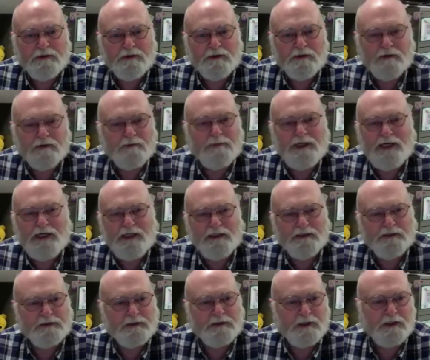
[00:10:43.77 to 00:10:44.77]
uh, the
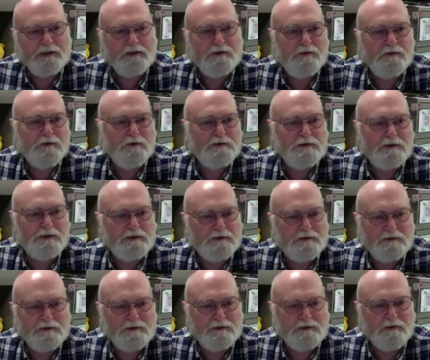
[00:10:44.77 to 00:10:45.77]
poli sci course
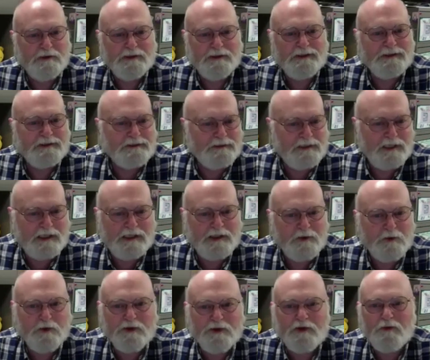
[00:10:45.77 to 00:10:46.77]
necessarily
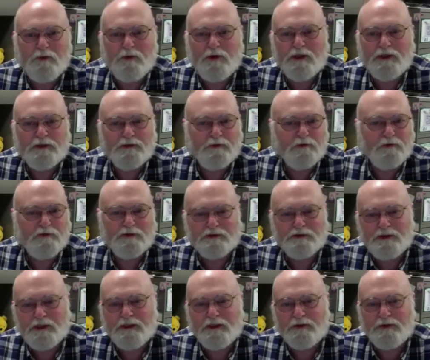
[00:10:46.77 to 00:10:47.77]
exactly when you want it, or the
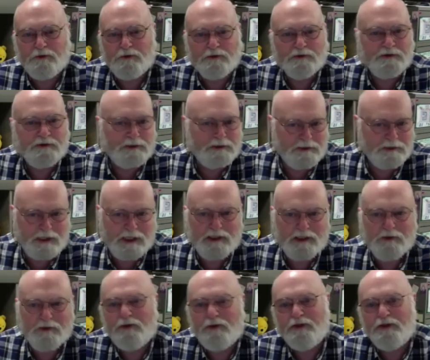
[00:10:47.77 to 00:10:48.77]
psych course
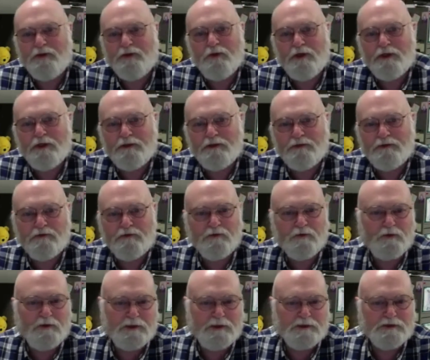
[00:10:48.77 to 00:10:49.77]
exactly when you want it, or the
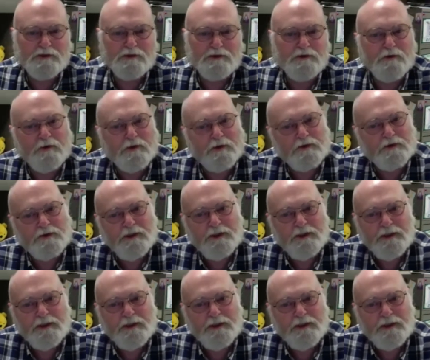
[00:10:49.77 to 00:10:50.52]
religion course.